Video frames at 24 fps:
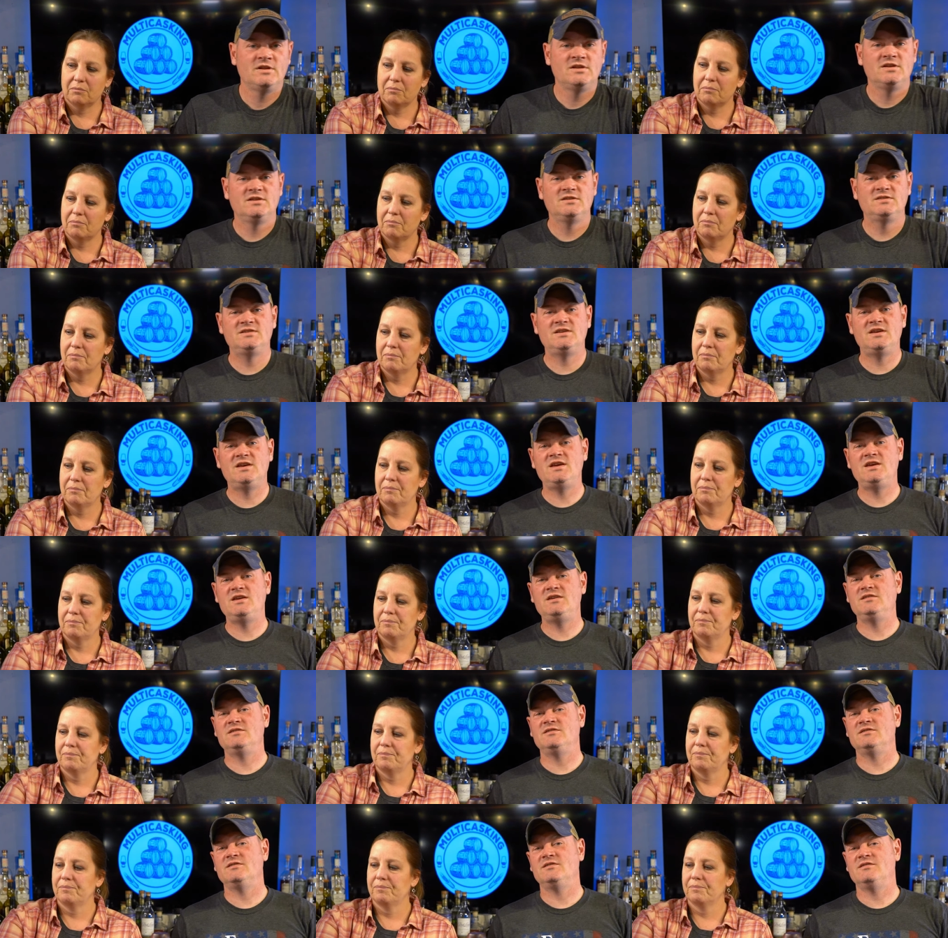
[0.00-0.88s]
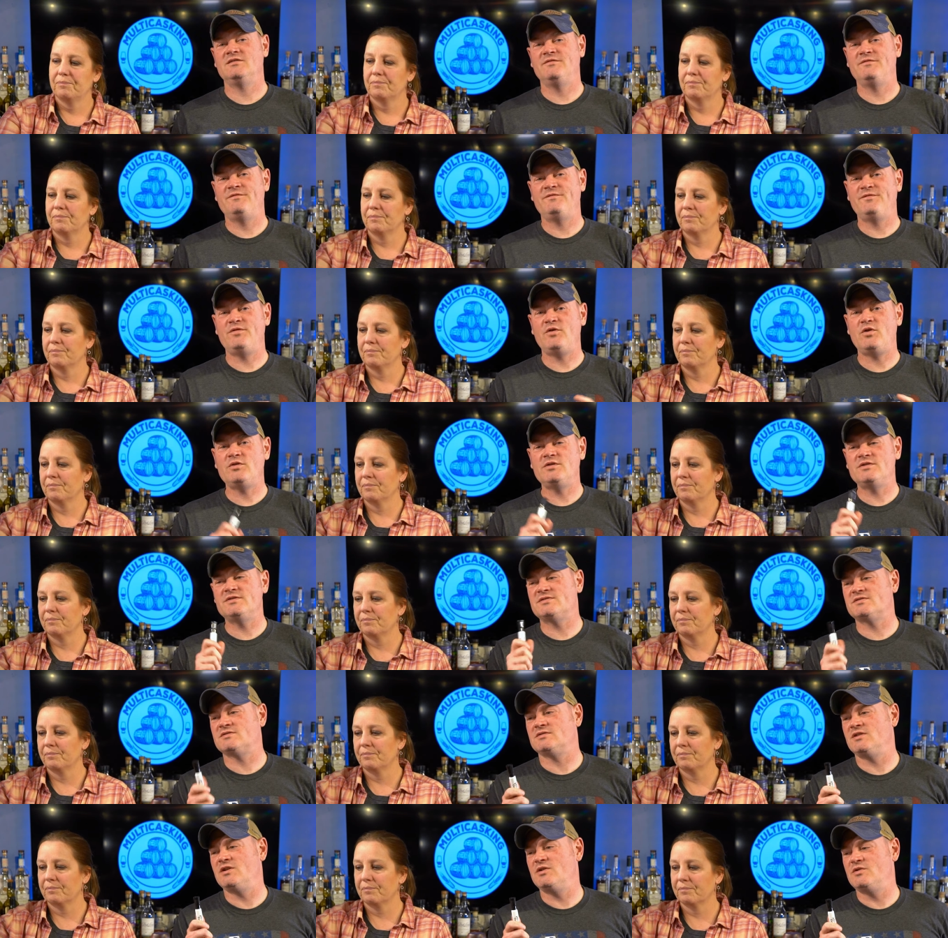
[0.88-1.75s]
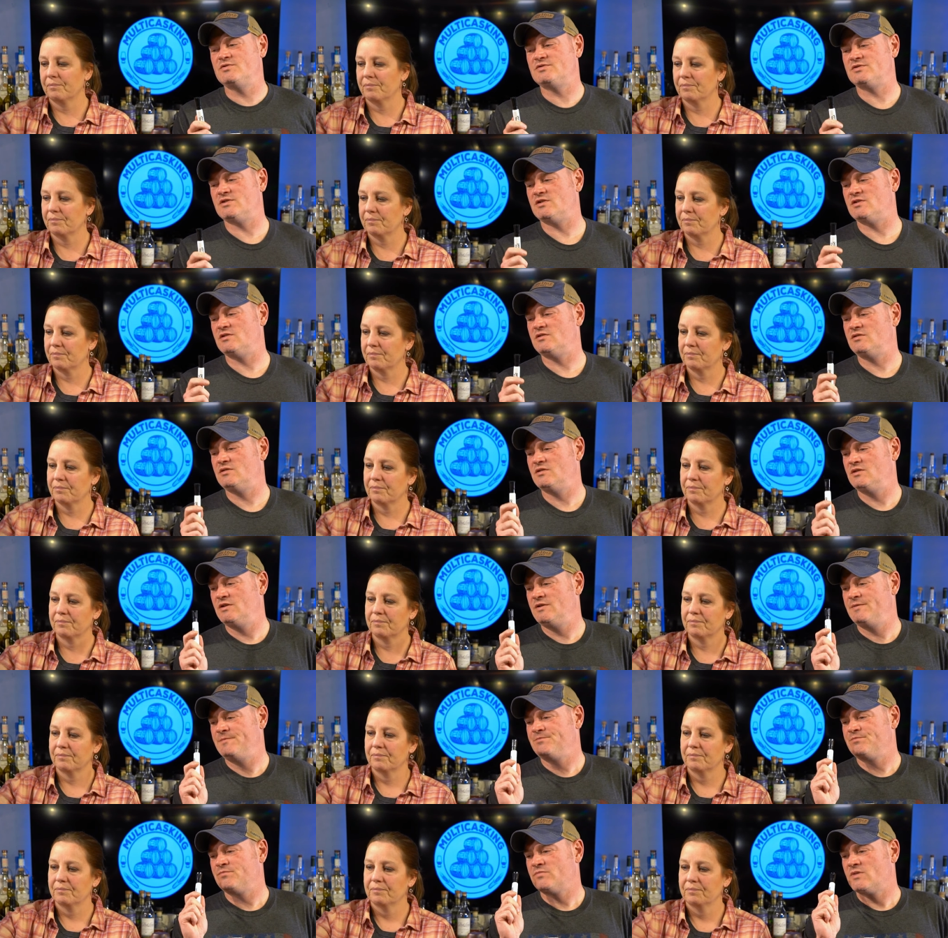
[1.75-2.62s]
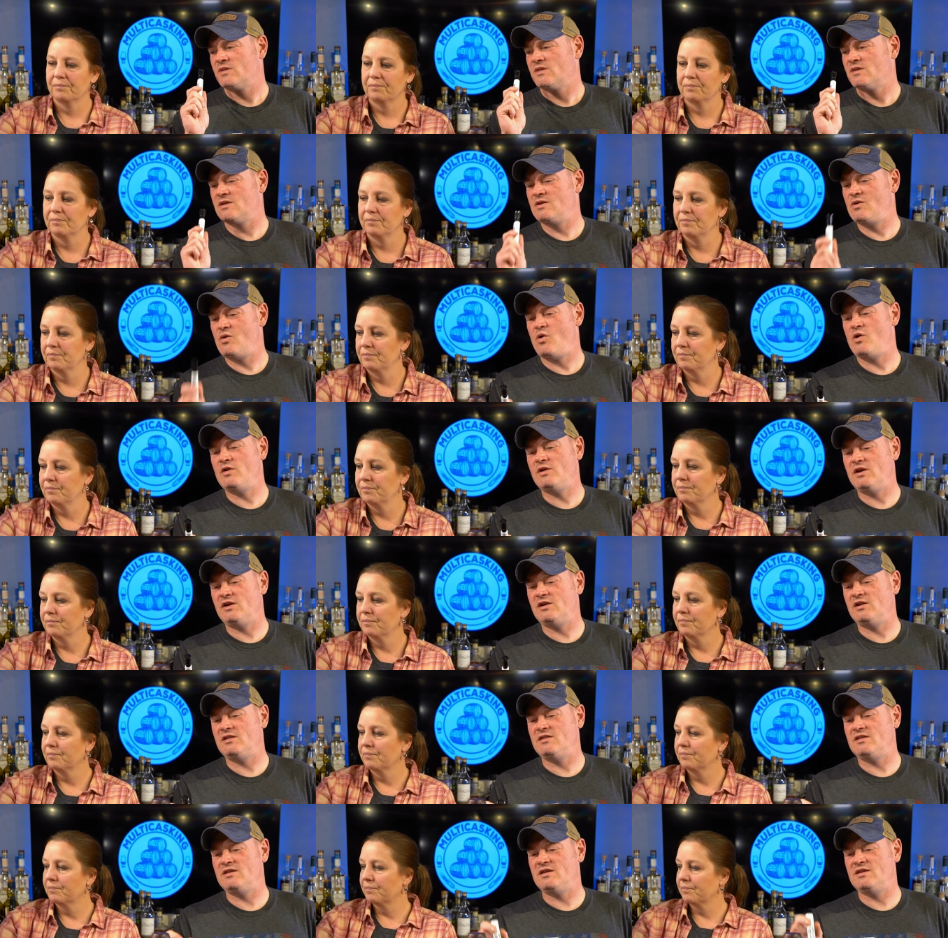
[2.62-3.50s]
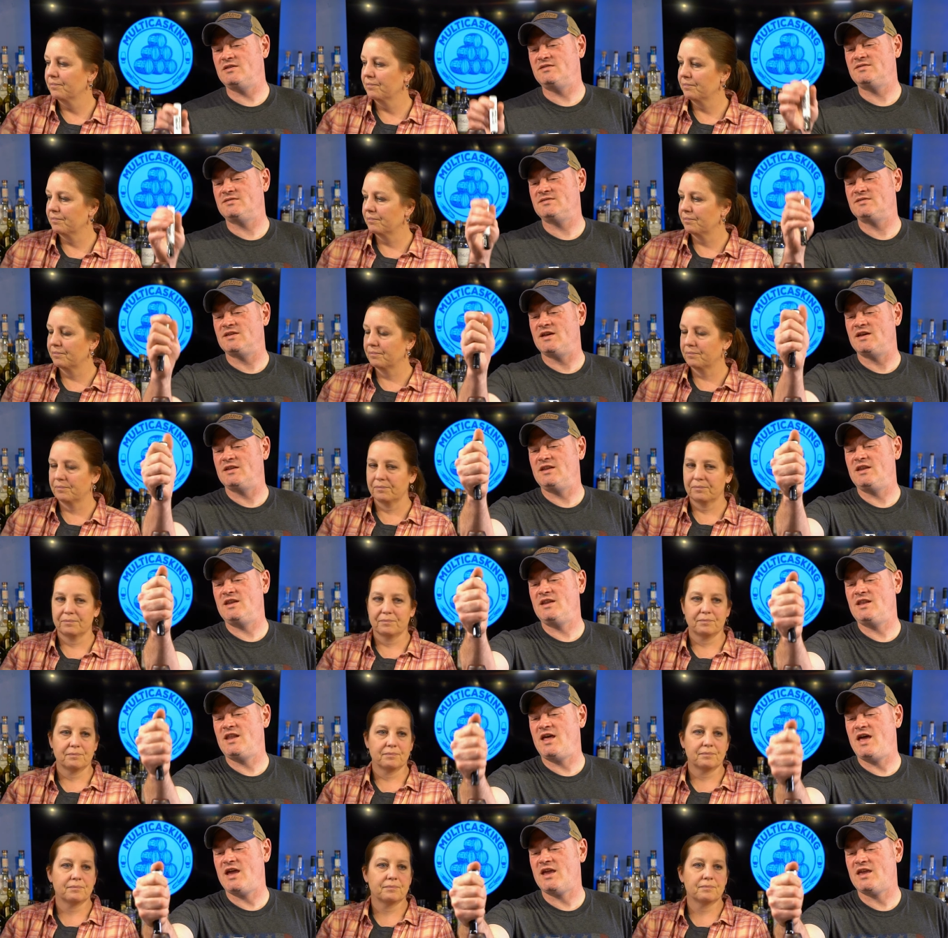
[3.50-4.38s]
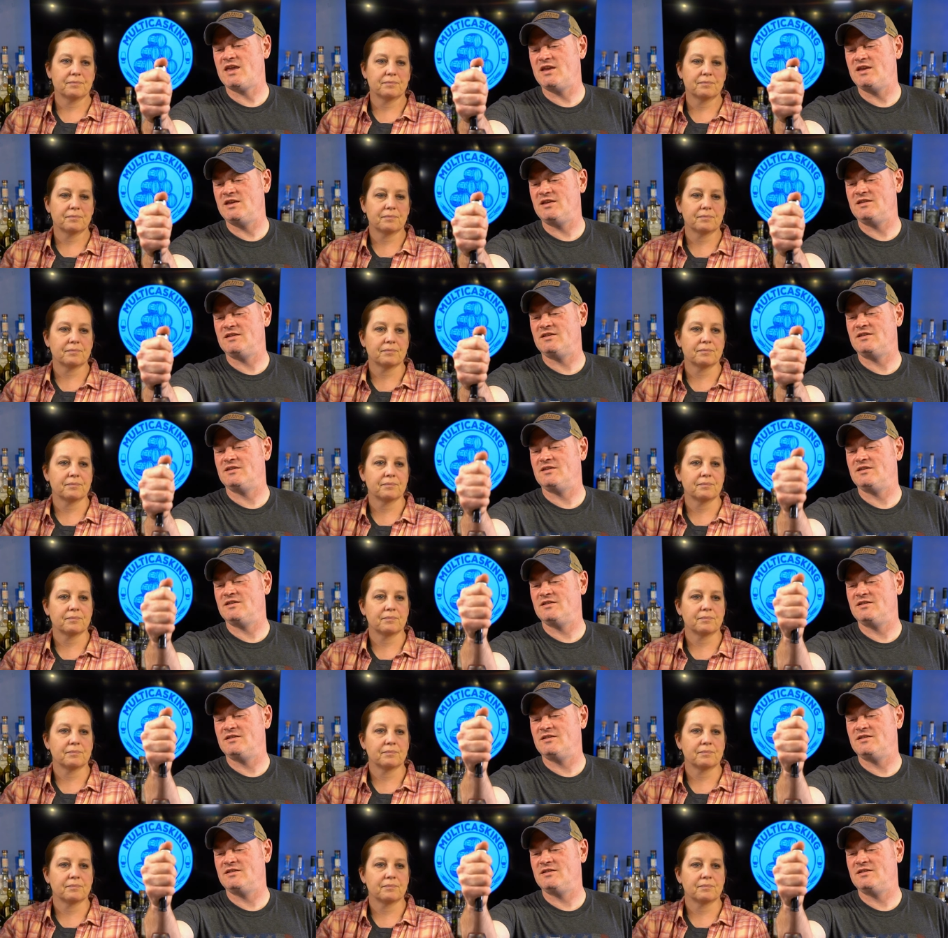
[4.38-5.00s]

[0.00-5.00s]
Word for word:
Speaker 1: See. Full disclosure, going into this, I didn't like it.